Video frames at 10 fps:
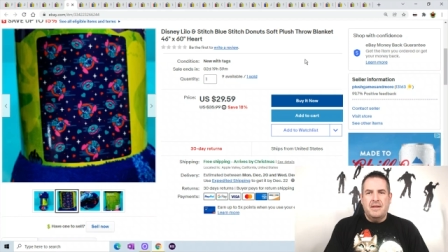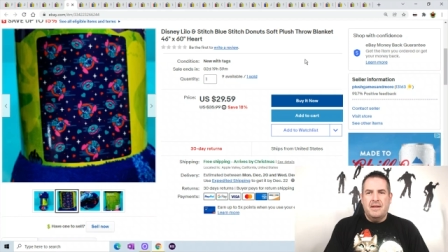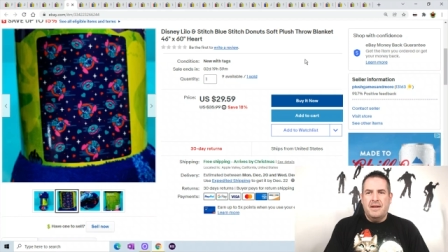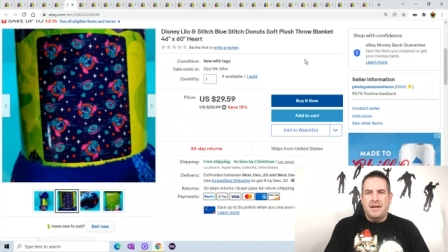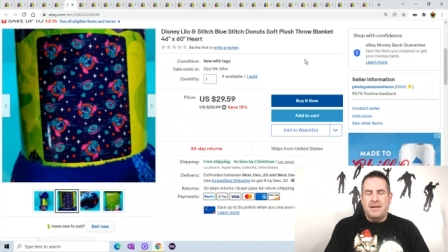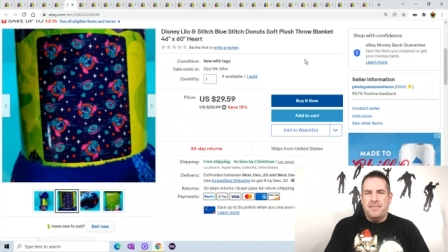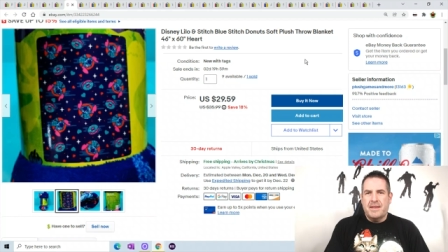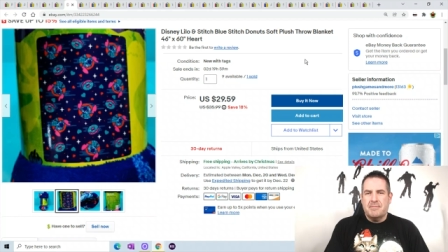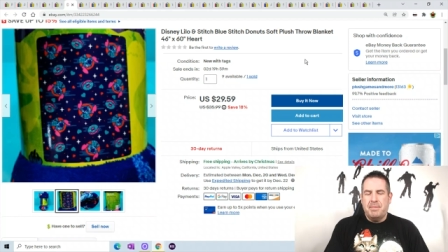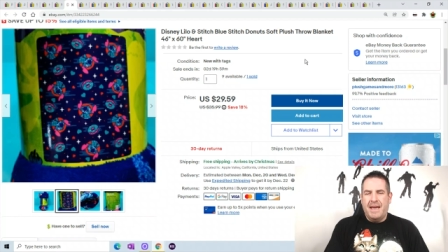um,
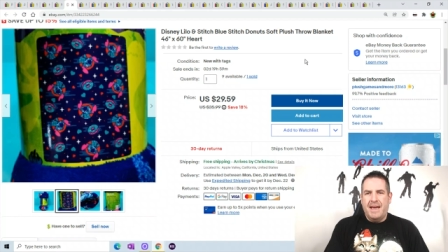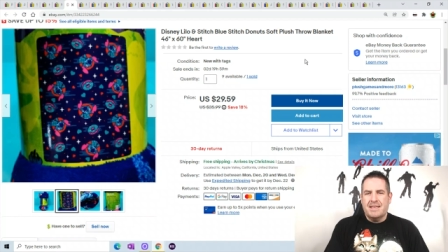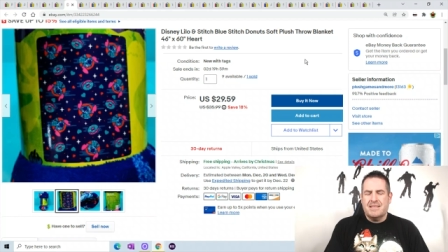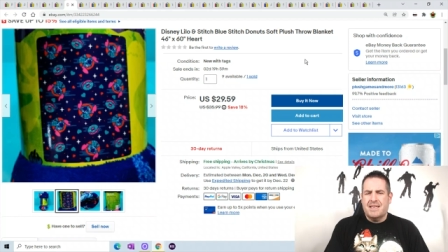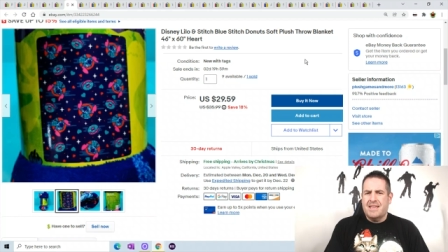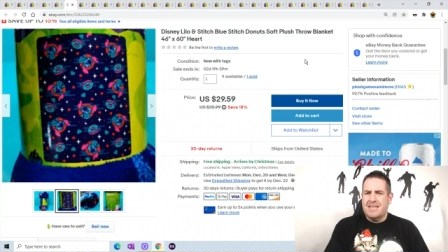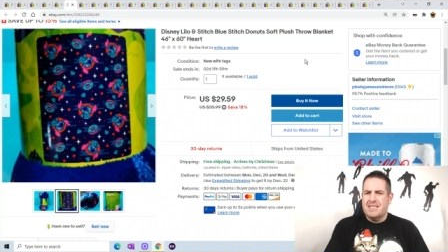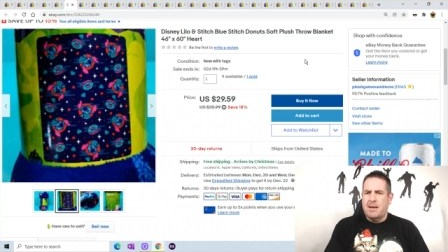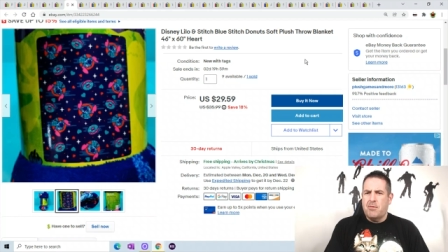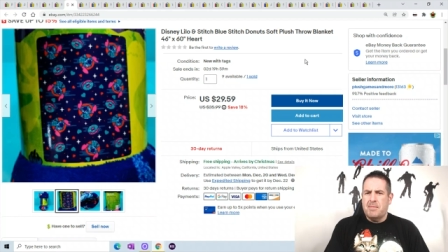this past, I think,
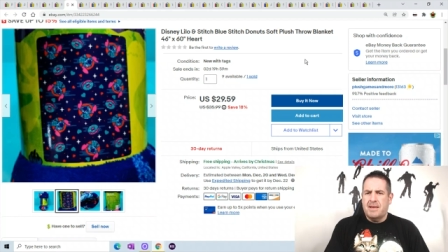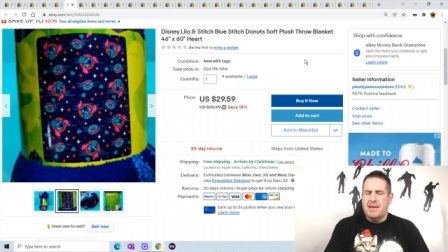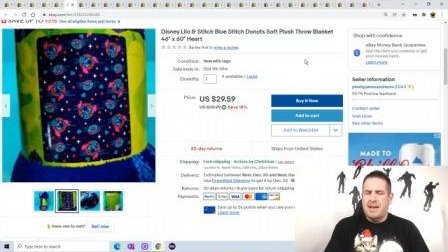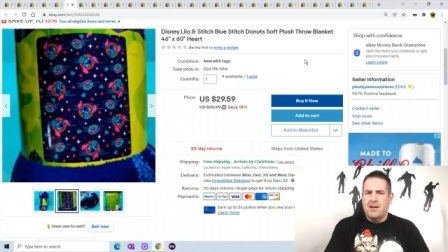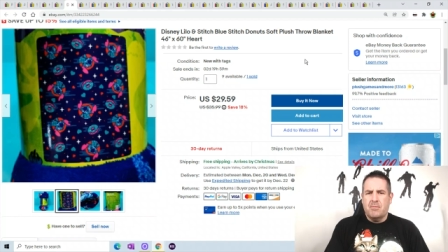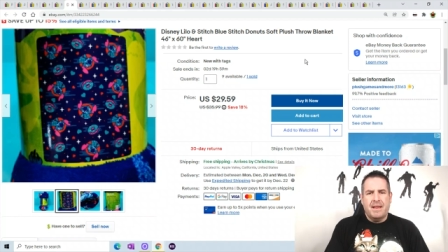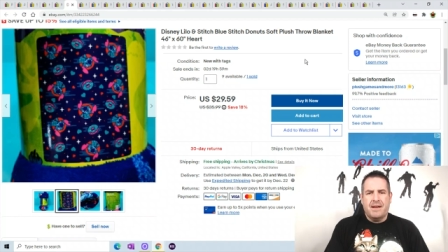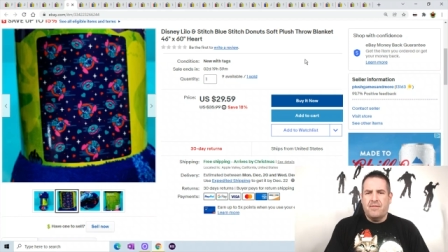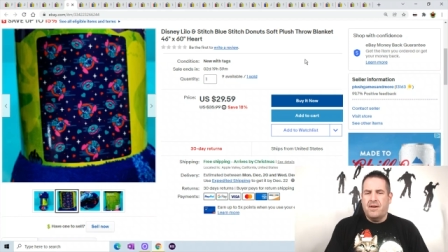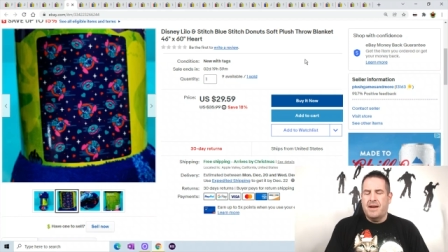Cyber Monday or
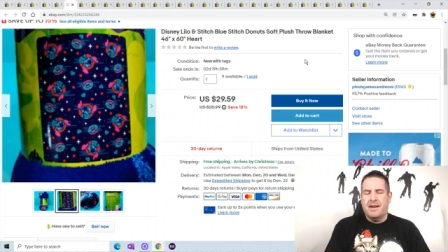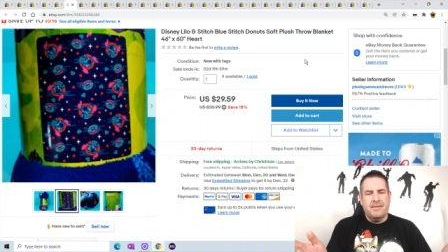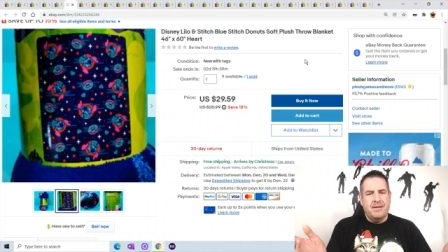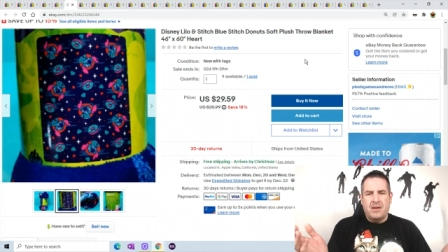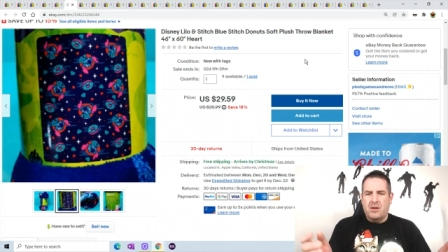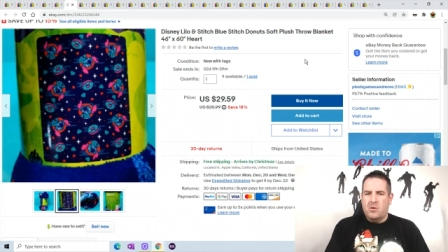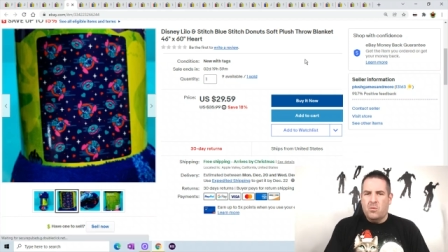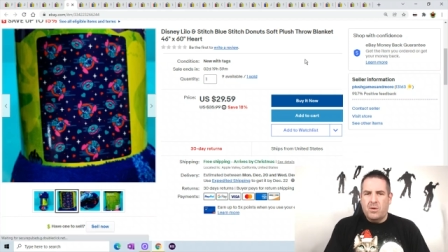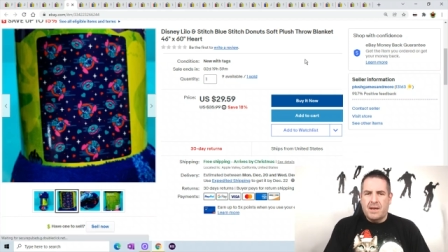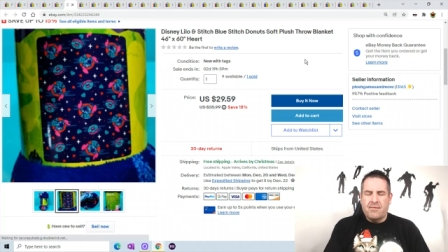Black Friday,
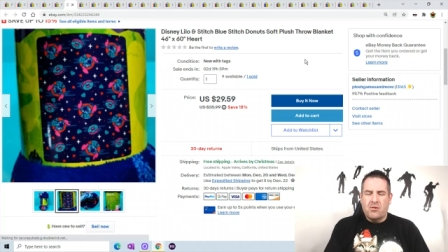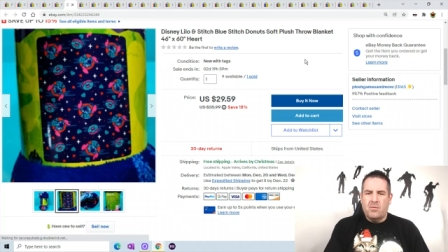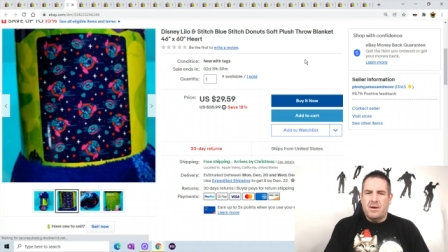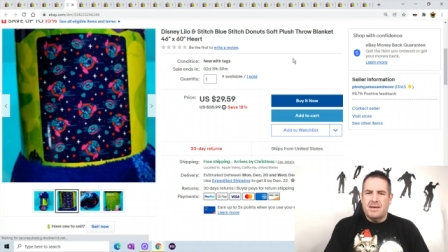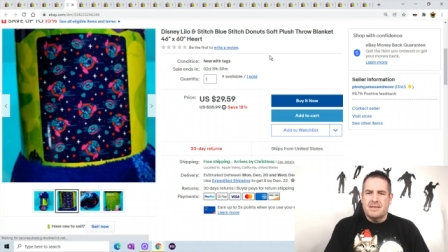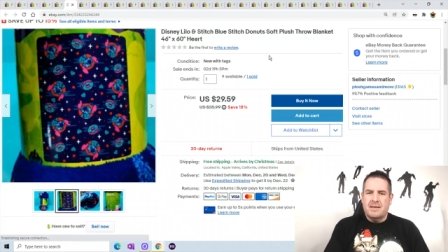whatever it was.